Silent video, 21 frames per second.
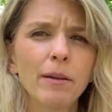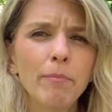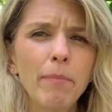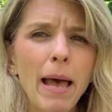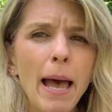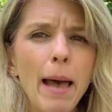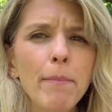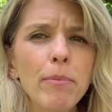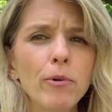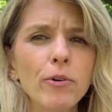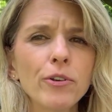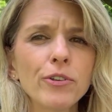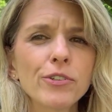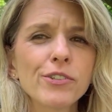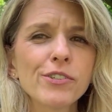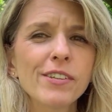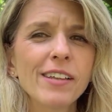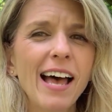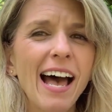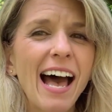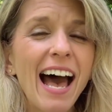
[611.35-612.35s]

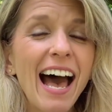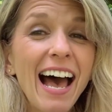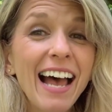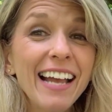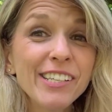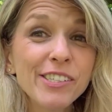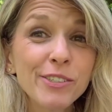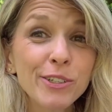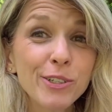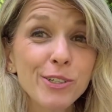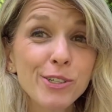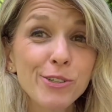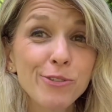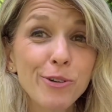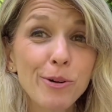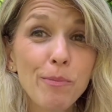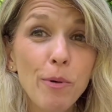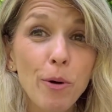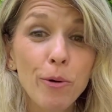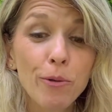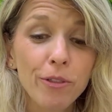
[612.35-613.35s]
pebbles. I searched
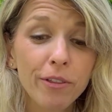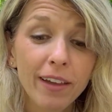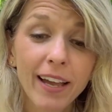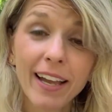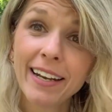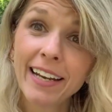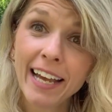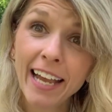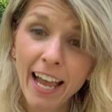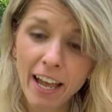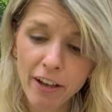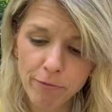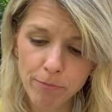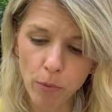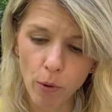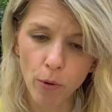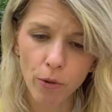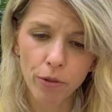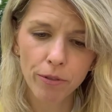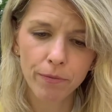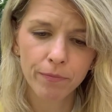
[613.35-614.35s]
for both, and I have
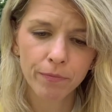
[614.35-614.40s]
both.